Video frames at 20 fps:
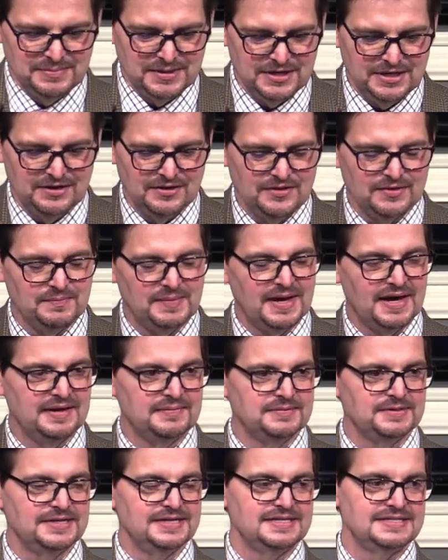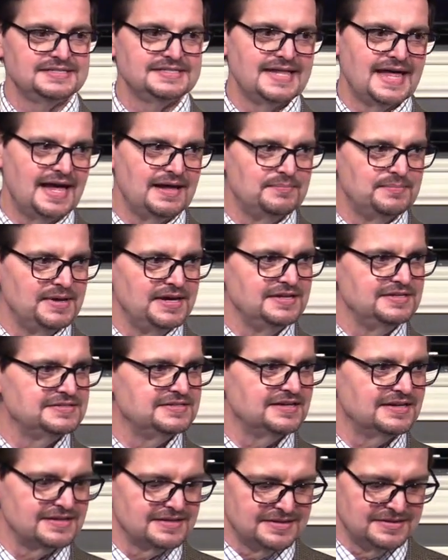But you know, the Bible is that
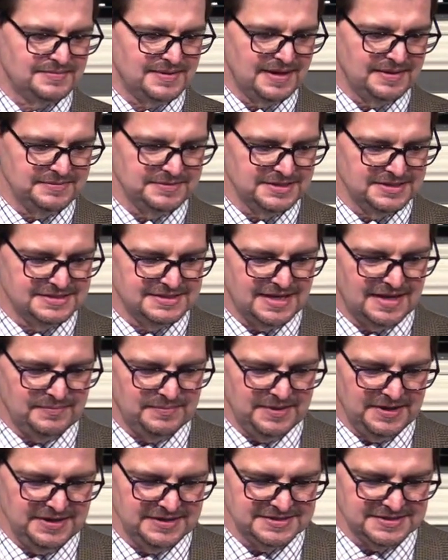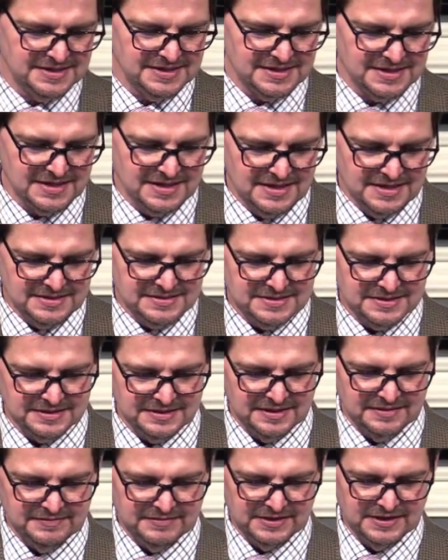basic. The Bible is that basic
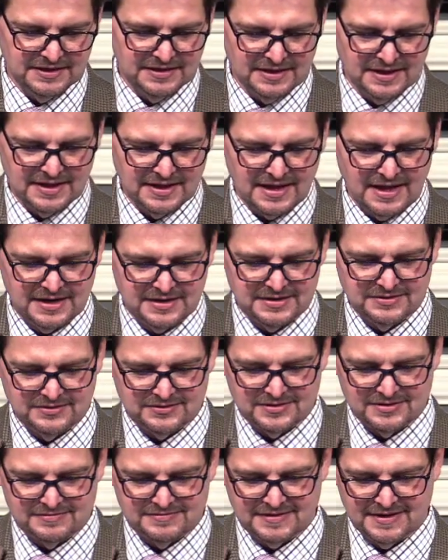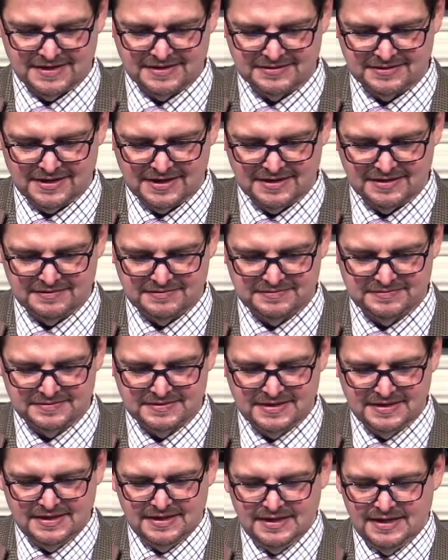to living a God glorifying
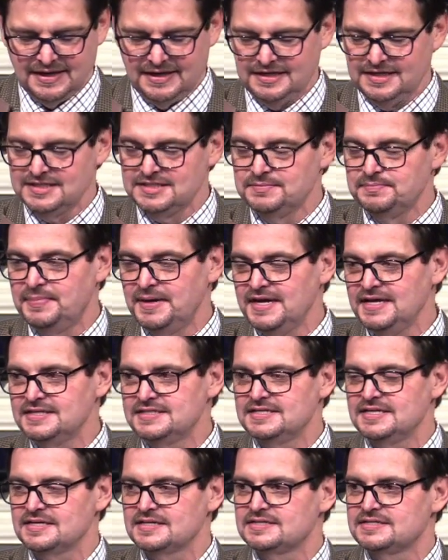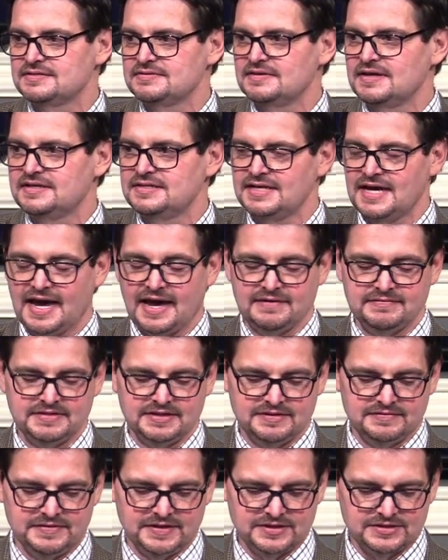life. And it's basic to, to
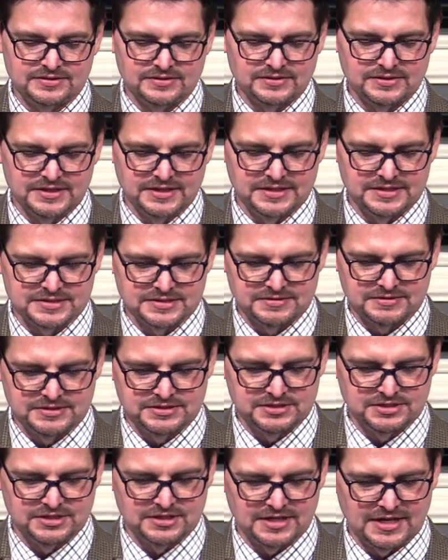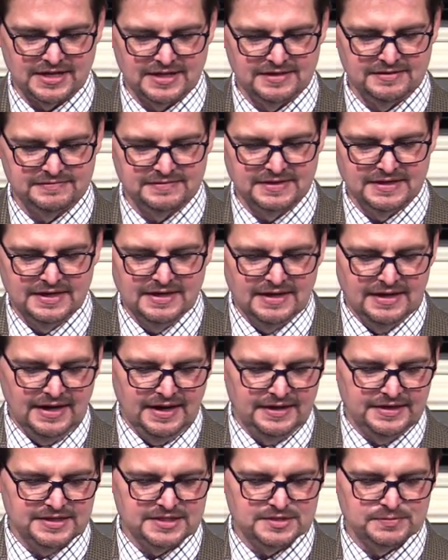having a victorious Christian life.
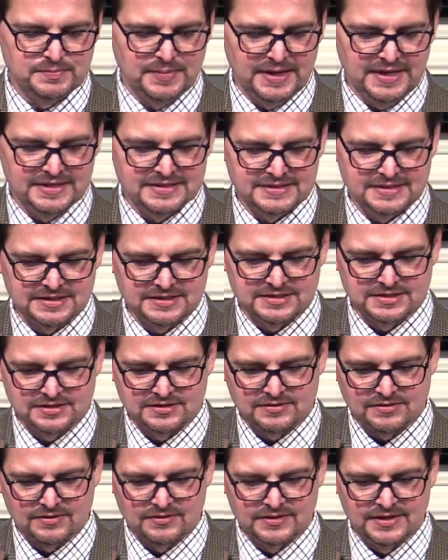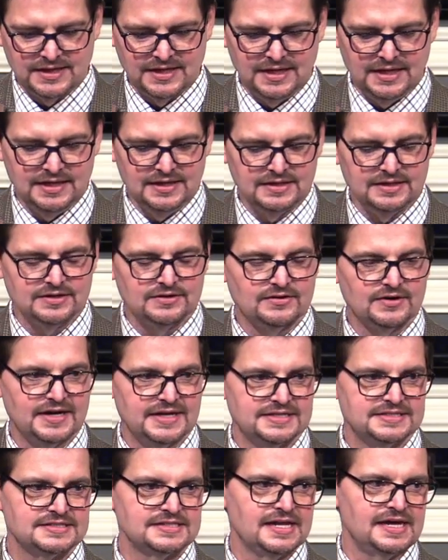And it's basic to growing in
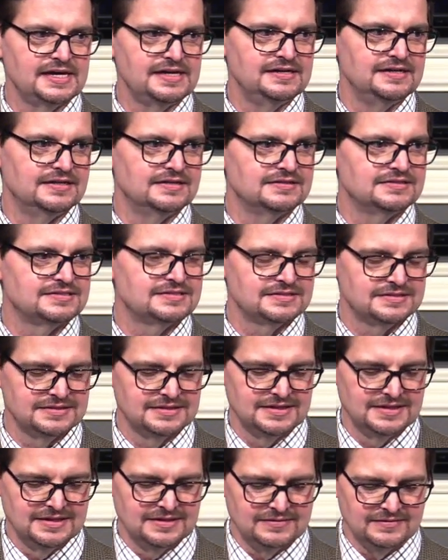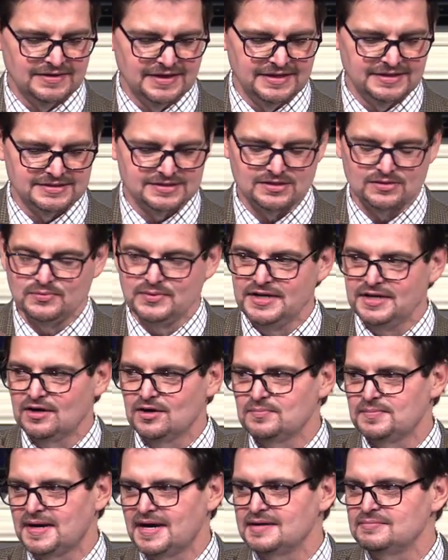Christ likeness, right? So we
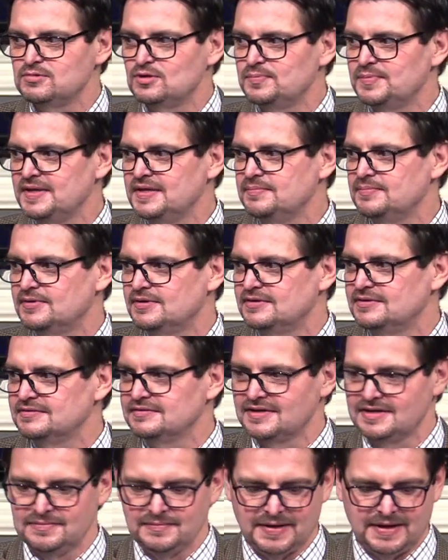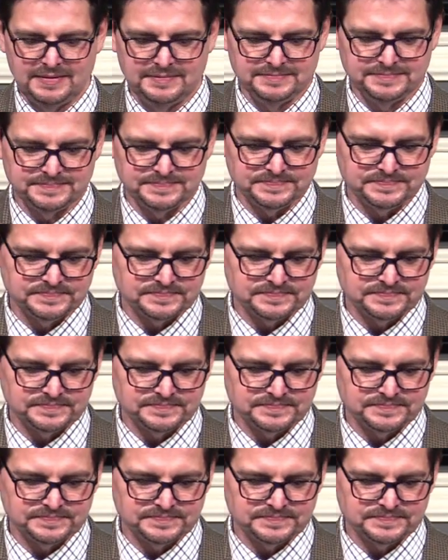are Bible people. Amen?